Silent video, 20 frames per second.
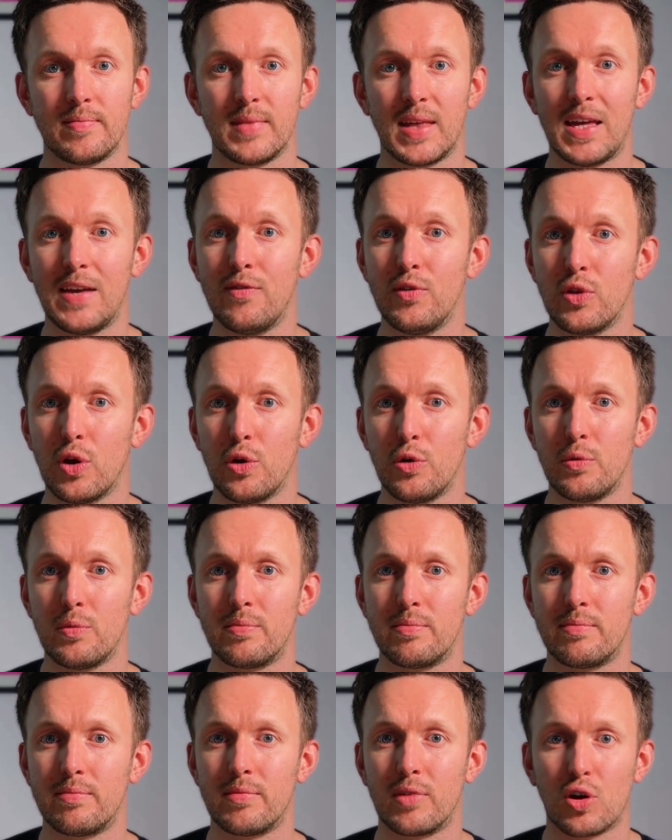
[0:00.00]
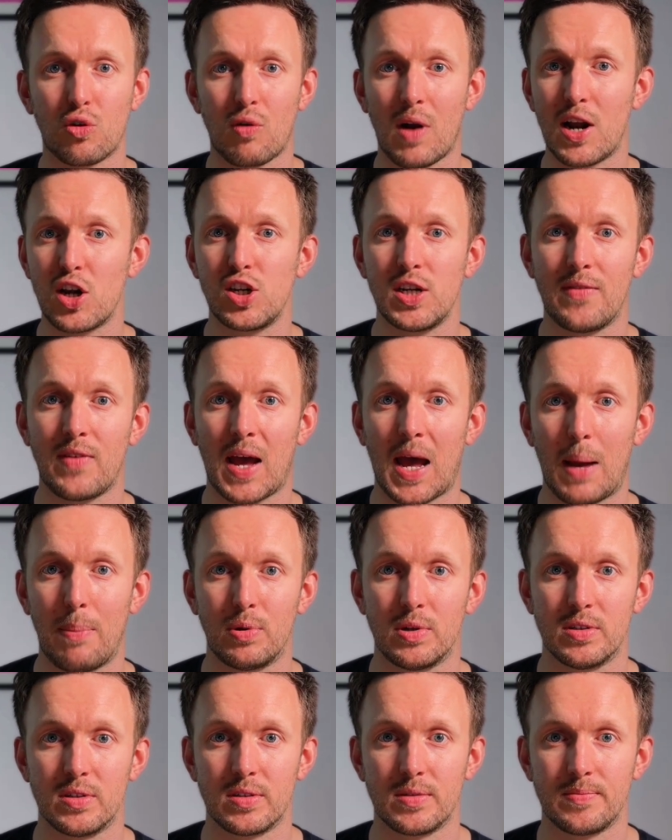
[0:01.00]
even though the crash never
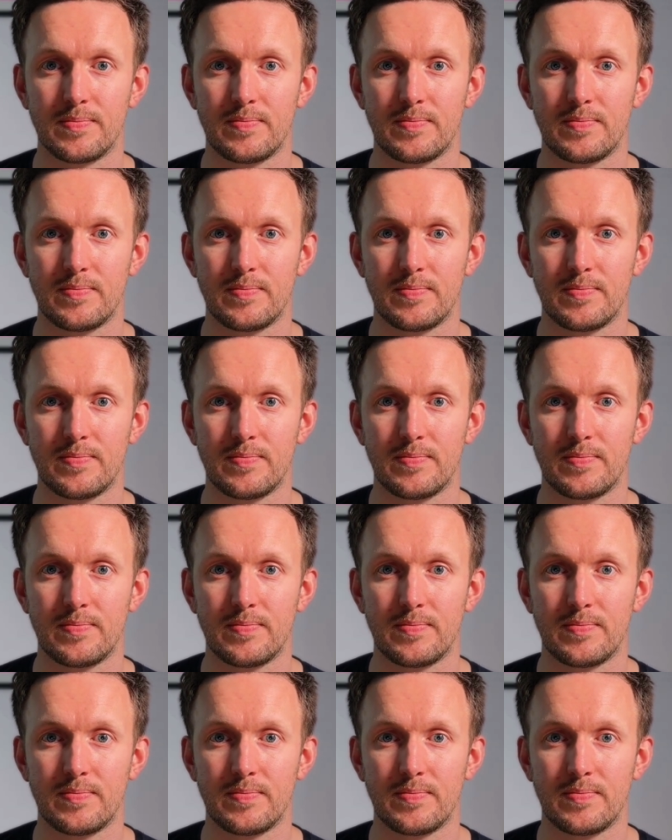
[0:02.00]
happened.